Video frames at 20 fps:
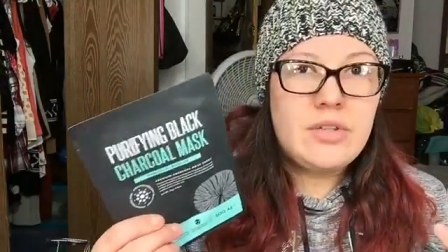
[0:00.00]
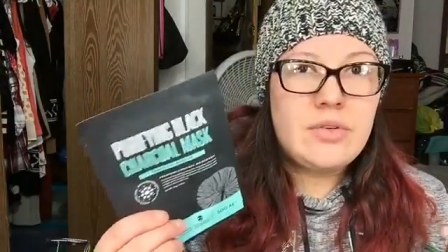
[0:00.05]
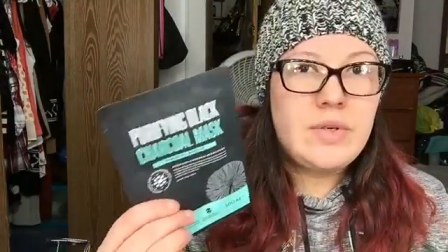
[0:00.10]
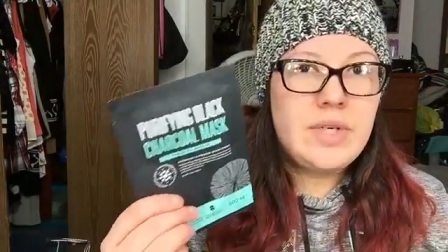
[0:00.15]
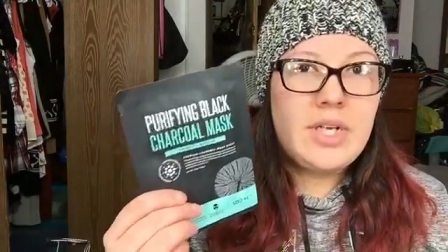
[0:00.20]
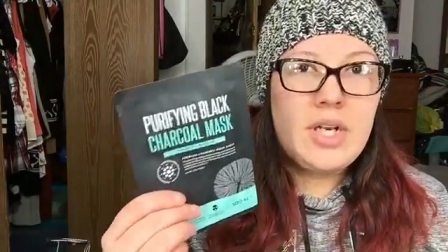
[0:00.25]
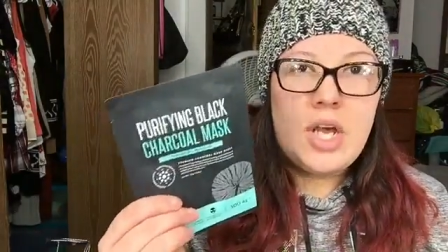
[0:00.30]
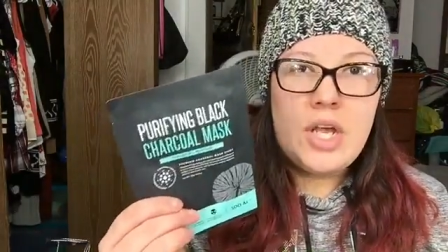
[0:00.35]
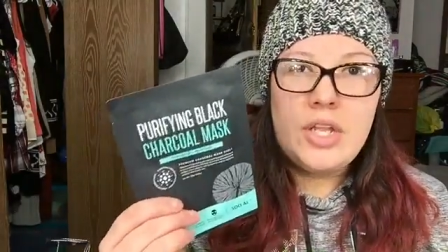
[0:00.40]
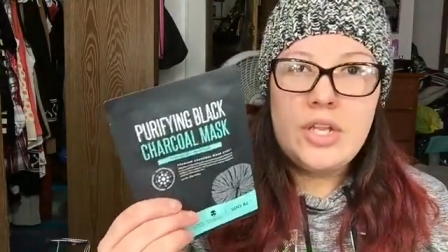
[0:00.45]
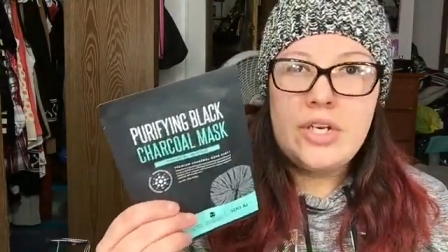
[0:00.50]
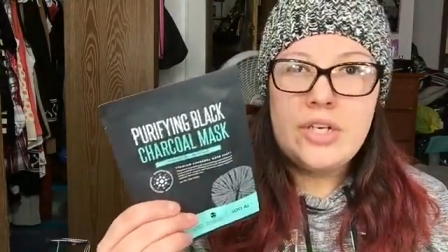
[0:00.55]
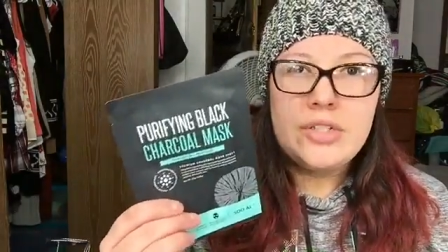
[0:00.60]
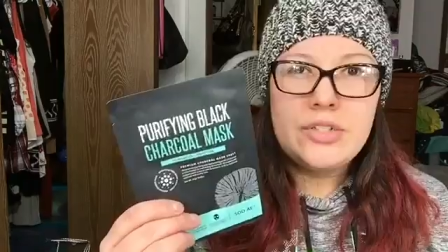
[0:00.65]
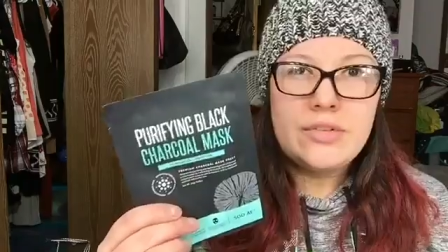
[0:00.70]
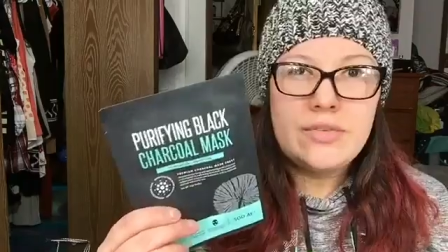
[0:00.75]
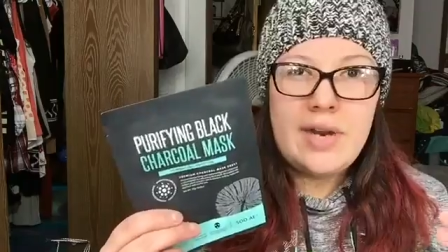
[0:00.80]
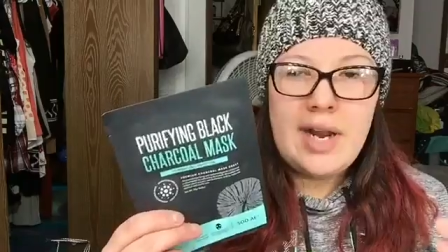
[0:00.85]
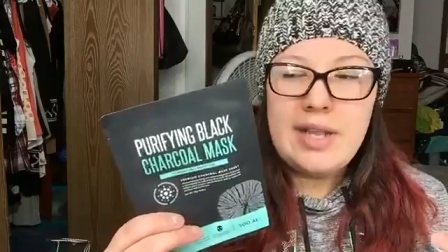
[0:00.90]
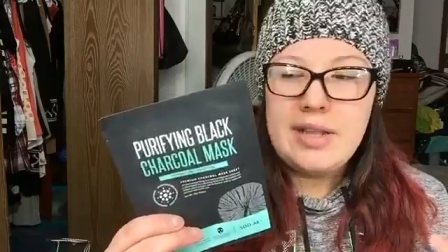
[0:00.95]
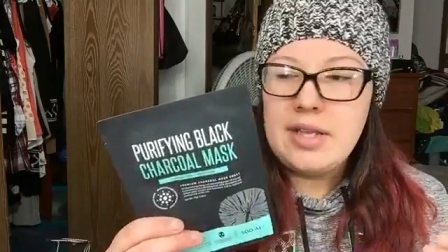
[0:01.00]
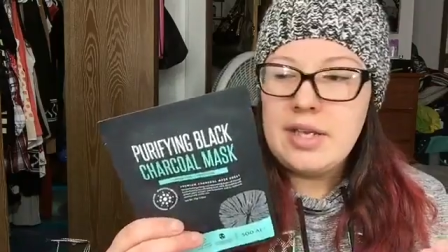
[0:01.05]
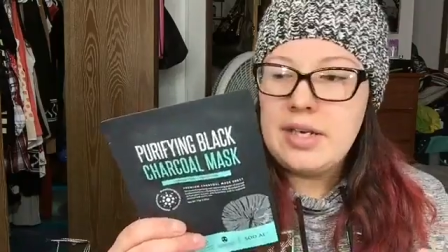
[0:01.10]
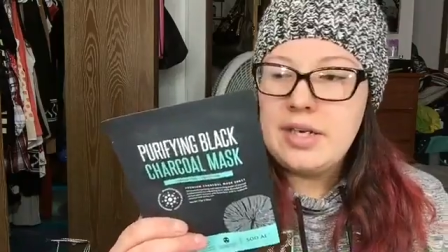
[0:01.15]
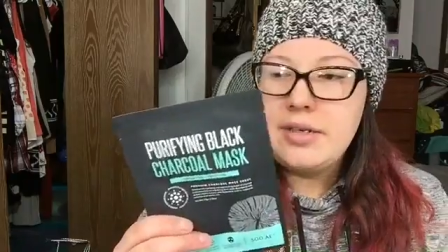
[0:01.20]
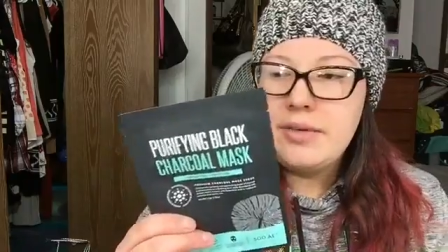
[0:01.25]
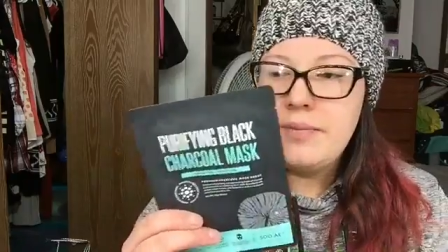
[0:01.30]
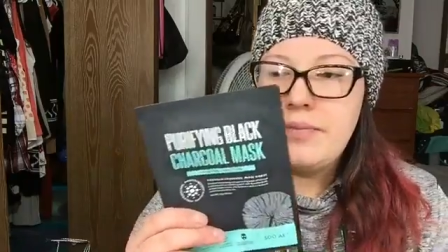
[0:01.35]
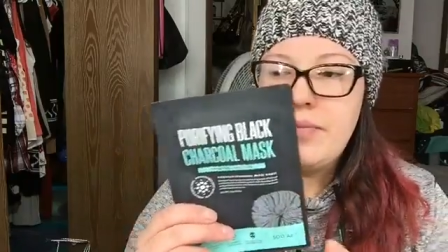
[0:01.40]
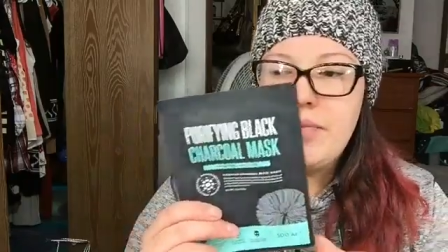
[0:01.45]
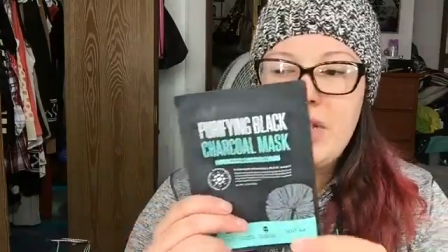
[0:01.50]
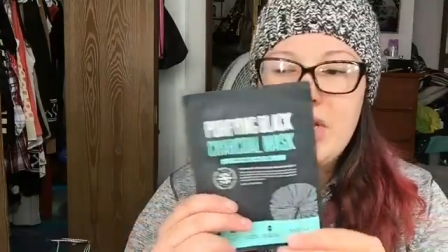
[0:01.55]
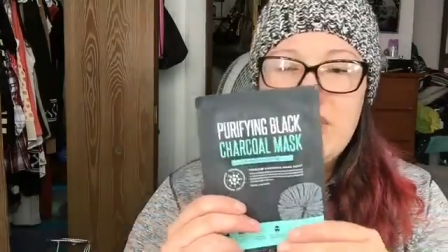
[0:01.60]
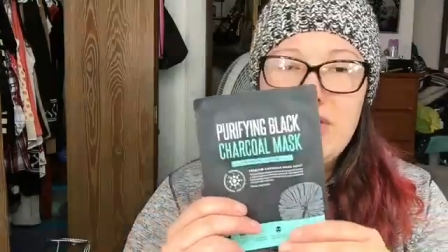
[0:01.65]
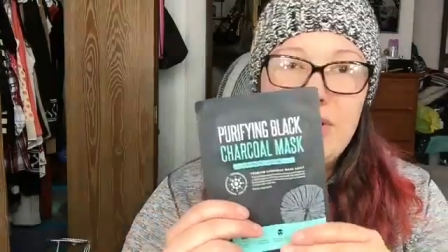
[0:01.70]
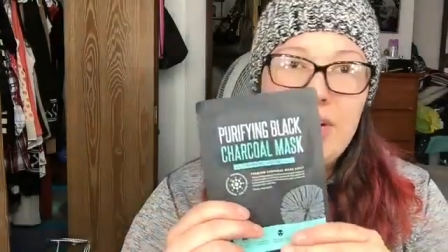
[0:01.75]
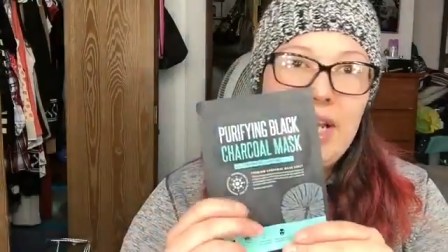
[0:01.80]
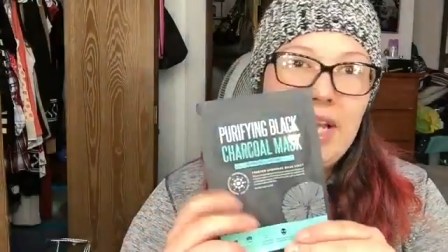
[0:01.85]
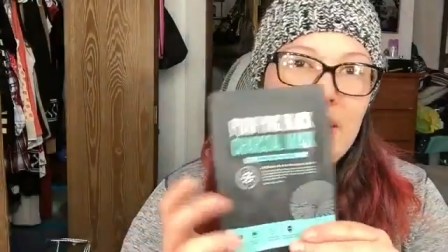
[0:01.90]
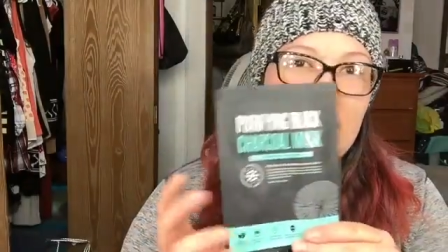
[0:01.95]
$3 around there. These
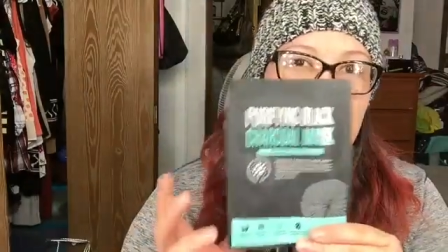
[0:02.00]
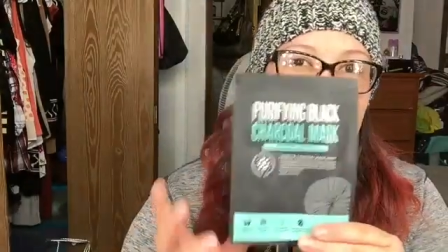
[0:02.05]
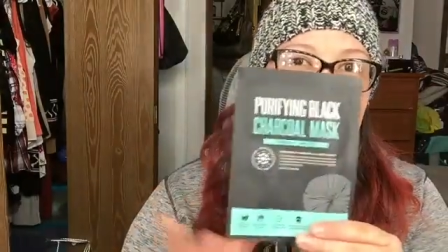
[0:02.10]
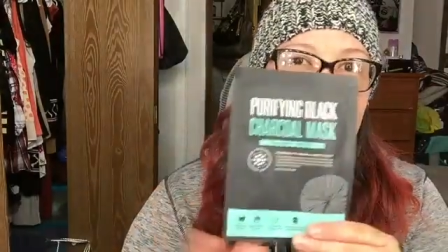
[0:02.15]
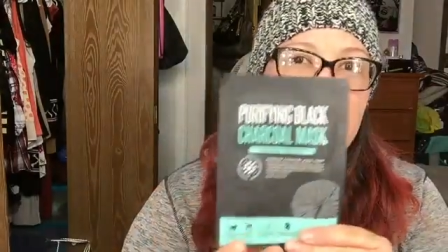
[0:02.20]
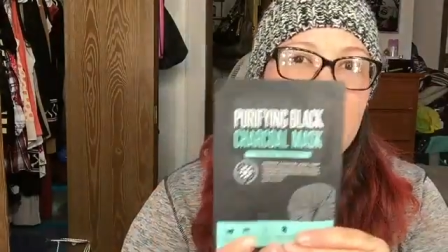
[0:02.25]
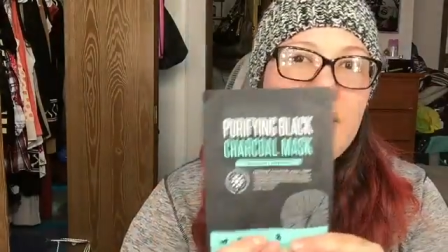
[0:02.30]
are nice.